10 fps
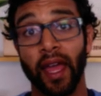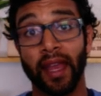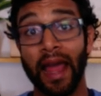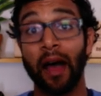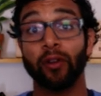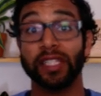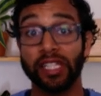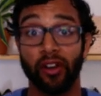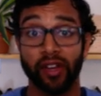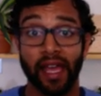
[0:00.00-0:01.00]
how
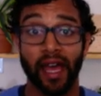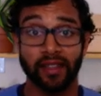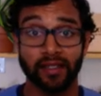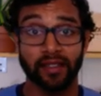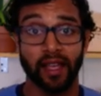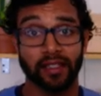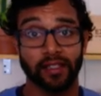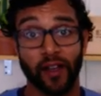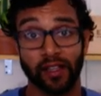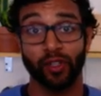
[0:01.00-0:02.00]
TRE has
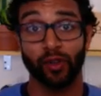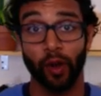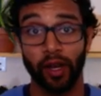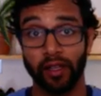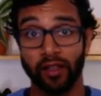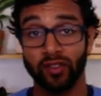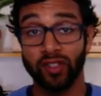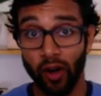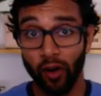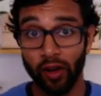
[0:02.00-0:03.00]
affected your running.
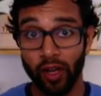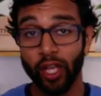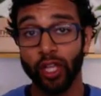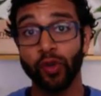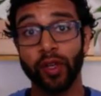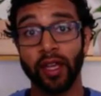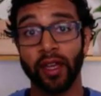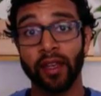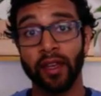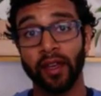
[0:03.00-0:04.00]
So you
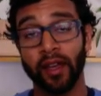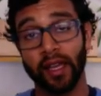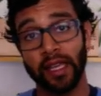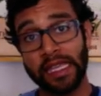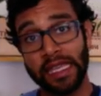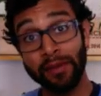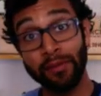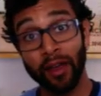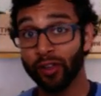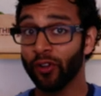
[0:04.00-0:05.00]
can
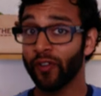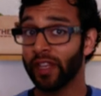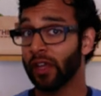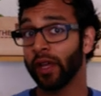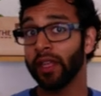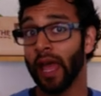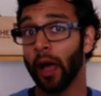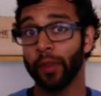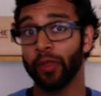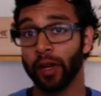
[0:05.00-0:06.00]
email your video in,
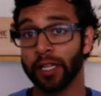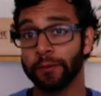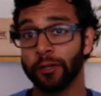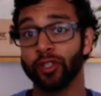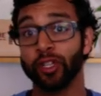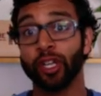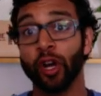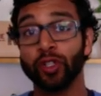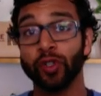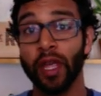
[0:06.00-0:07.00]
help at the Run Experience. You can
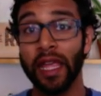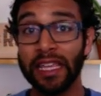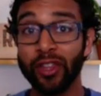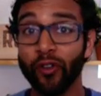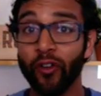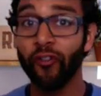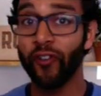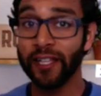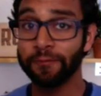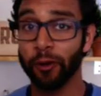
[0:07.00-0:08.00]
go to either of our
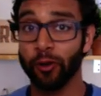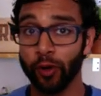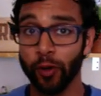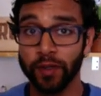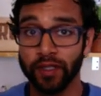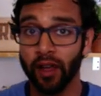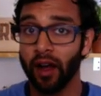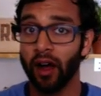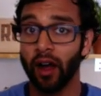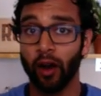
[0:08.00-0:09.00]
Facebook groups,
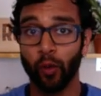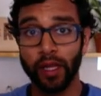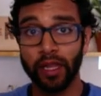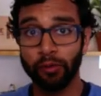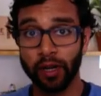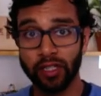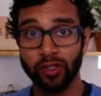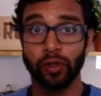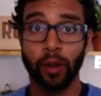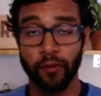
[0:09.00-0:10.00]
our weekly running
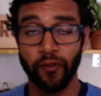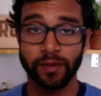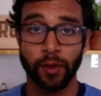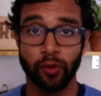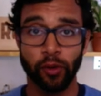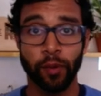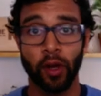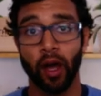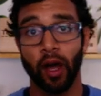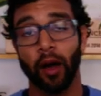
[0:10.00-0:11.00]
tune-up Facebook group,
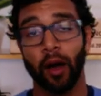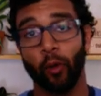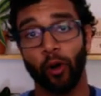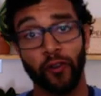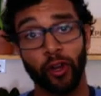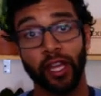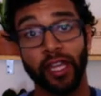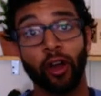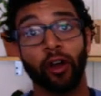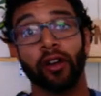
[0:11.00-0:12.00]
or if you're
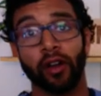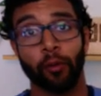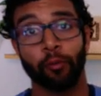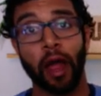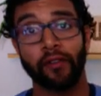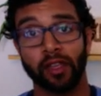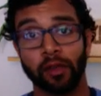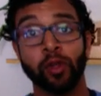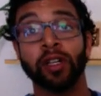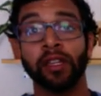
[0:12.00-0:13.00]
in our private
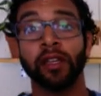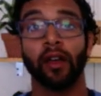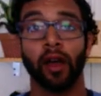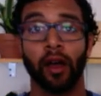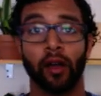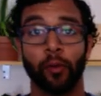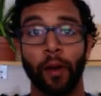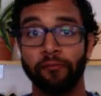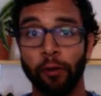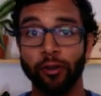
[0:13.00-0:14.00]
community group,
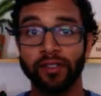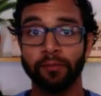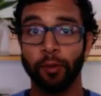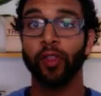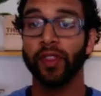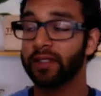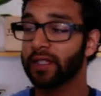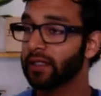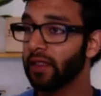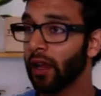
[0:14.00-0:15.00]
I've posted both of these
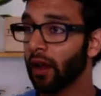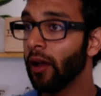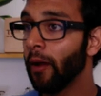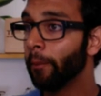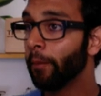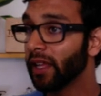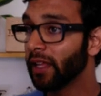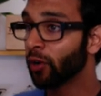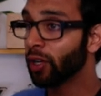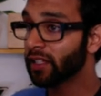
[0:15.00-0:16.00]
things in there. But
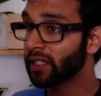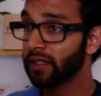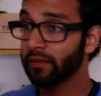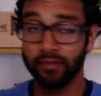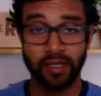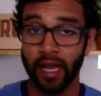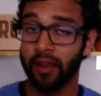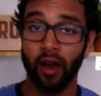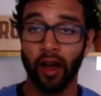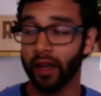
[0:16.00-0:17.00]
in order to
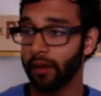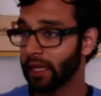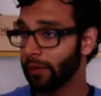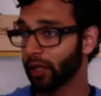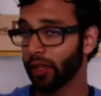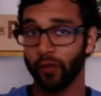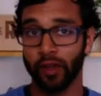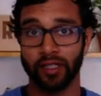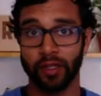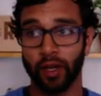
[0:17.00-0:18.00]
sign on, and keep looking over
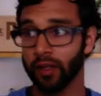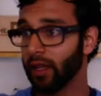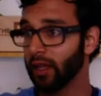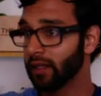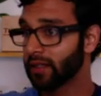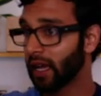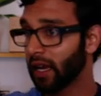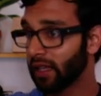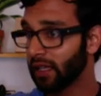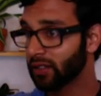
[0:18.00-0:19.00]
here because I want to say hi
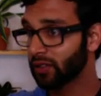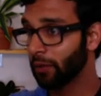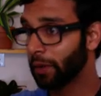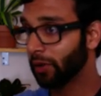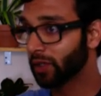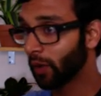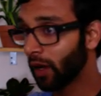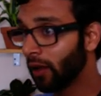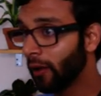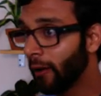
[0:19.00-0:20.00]
to the Instagram people as
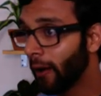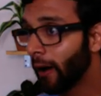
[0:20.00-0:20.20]
well,